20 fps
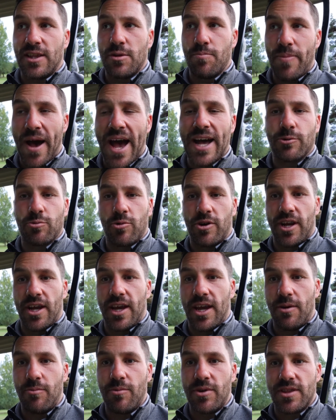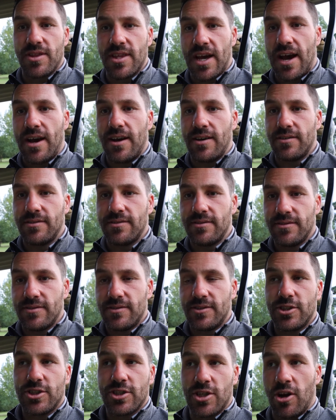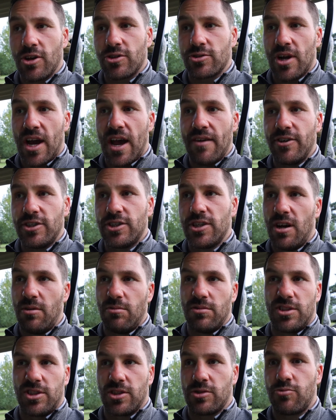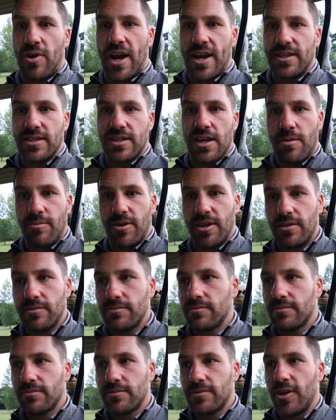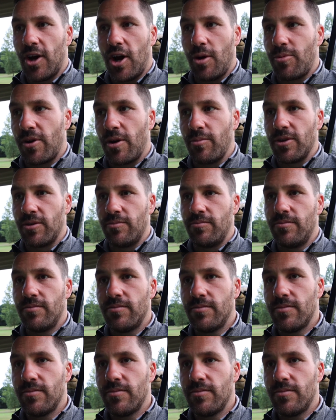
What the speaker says: The bad one I hit with that stock driver shot was just right semi, not a problem.